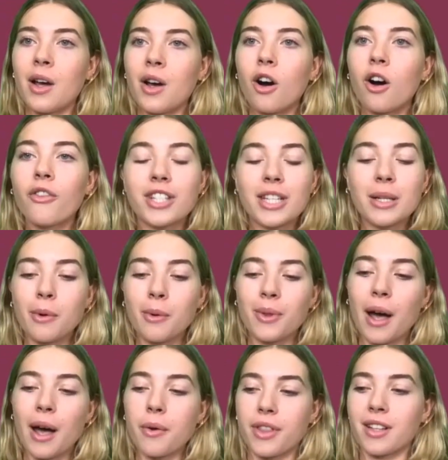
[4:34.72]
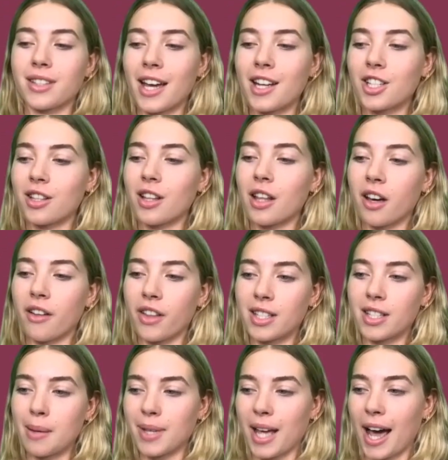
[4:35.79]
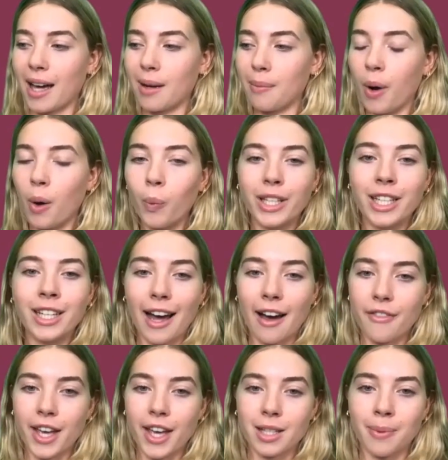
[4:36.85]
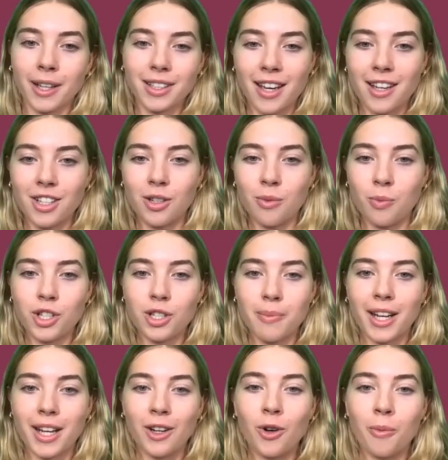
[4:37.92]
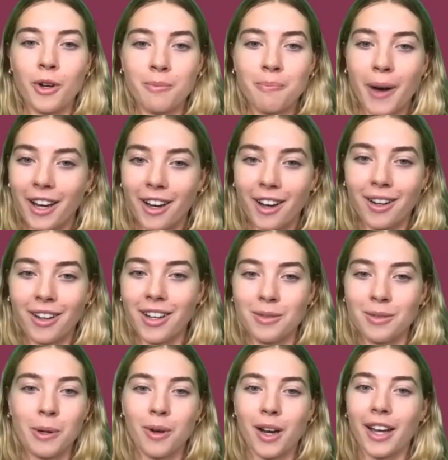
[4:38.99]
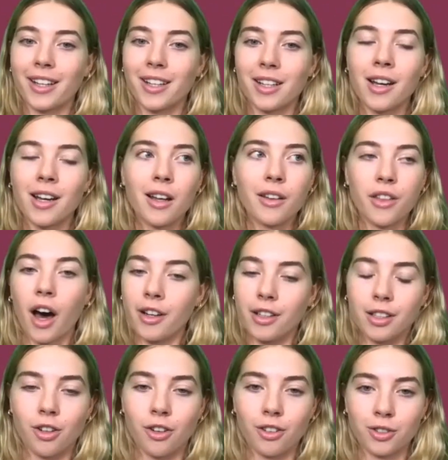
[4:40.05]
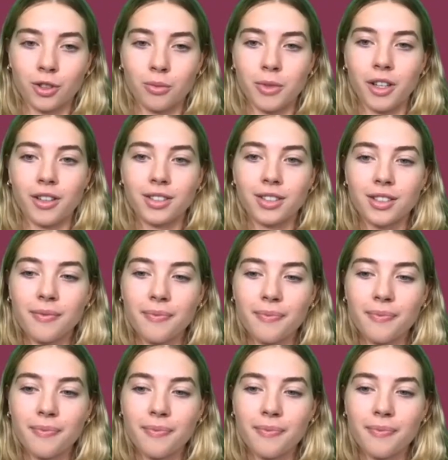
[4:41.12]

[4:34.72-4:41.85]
obviously we were there with the intention that the other teams had, but we didn't have the expectation, which made it almost better because we were the underdogs almost.